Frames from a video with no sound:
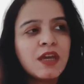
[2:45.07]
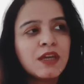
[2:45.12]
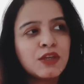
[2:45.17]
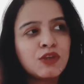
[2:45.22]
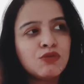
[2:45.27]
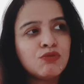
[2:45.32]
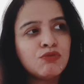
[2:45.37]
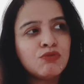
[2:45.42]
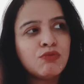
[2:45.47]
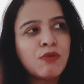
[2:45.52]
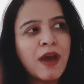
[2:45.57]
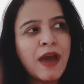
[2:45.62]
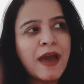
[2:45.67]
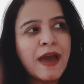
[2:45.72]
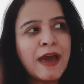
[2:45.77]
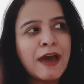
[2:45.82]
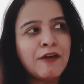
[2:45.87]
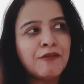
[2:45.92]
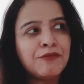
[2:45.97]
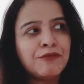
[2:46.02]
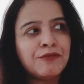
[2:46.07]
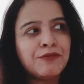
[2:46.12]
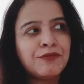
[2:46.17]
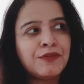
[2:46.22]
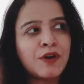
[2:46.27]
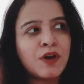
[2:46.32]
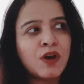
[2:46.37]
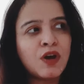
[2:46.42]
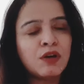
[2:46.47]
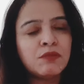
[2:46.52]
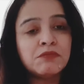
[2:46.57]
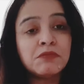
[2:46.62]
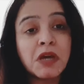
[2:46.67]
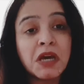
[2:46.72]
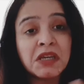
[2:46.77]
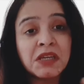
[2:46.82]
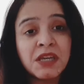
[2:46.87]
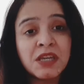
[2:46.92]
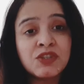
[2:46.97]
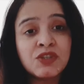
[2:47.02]
You have
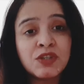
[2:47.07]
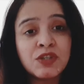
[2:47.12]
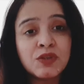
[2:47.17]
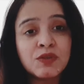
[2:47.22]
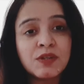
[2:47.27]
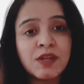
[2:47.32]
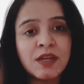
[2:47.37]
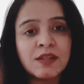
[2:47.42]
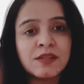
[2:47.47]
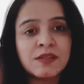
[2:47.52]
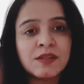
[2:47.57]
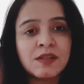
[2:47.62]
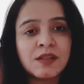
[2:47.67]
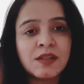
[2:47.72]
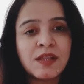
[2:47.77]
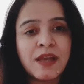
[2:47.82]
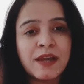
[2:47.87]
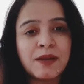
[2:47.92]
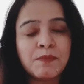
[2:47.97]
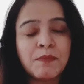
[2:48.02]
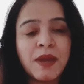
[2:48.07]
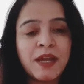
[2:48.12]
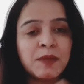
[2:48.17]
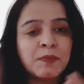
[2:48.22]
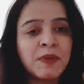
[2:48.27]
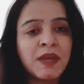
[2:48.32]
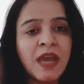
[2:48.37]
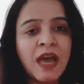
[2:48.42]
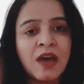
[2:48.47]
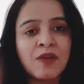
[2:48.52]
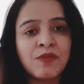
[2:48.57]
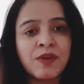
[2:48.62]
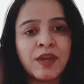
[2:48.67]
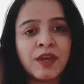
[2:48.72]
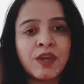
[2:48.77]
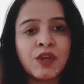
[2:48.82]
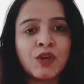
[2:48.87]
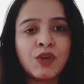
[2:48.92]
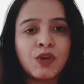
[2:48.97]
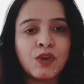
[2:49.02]
a kitchen utensil that might be
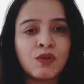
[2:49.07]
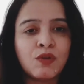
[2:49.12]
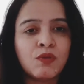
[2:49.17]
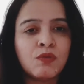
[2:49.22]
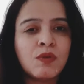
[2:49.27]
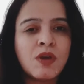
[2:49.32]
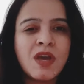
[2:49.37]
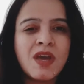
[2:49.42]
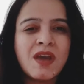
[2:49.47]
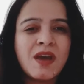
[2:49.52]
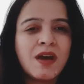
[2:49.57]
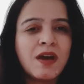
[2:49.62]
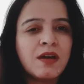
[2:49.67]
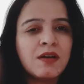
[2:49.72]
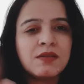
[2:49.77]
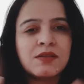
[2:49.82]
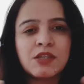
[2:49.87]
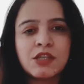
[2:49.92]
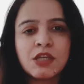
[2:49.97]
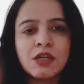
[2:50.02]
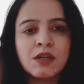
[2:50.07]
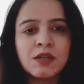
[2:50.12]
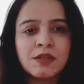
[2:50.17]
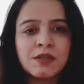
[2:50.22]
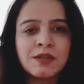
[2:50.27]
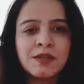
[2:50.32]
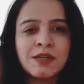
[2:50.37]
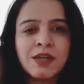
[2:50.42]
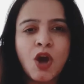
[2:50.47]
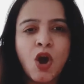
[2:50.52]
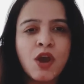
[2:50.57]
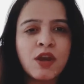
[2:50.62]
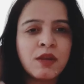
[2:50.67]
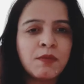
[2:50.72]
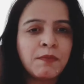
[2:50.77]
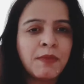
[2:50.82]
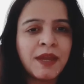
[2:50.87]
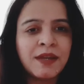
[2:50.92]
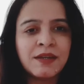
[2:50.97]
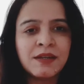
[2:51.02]
having, a certain
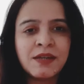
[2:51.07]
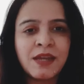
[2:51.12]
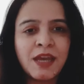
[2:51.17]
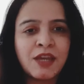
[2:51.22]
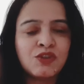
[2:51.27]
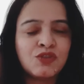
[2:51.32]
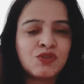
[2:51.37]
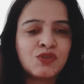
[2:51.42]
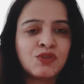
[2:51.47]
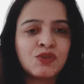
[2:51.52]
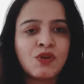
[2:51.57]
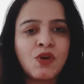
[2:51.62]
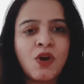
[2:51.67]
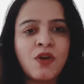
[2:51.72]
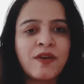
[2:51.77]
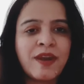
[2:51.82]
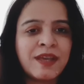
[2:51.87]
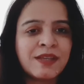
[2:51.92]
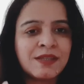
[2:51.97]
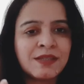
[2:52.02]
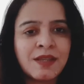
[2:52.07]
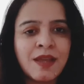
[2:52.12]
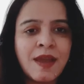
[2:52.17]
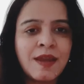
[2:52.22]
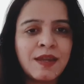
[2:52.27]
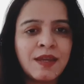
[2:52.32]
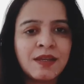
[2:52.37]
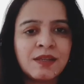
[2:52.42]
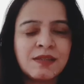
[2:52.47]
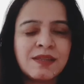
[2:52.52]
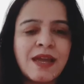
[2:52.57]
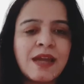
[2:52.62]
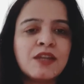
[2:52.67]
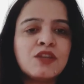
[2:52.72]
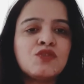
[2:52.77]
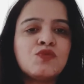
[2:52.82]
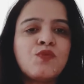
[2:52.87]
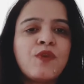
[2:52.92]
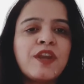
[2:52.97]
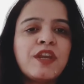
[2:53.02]
ornamentation or aesthetics that
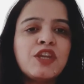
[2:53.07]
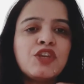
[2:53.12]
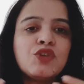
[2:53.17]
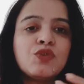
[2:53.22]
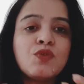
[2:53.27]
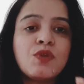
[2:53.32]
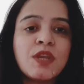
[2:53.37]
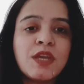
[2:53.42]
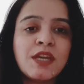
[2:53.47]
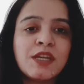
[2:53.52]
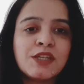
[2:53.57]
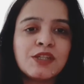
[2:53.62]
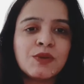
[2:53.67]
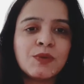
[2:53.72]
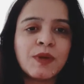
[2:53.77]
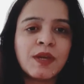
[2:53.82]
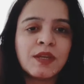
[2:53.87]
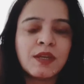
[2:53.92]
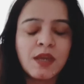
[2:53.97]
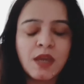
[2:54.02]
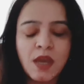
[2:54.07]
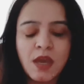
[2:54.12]
is very unique to it.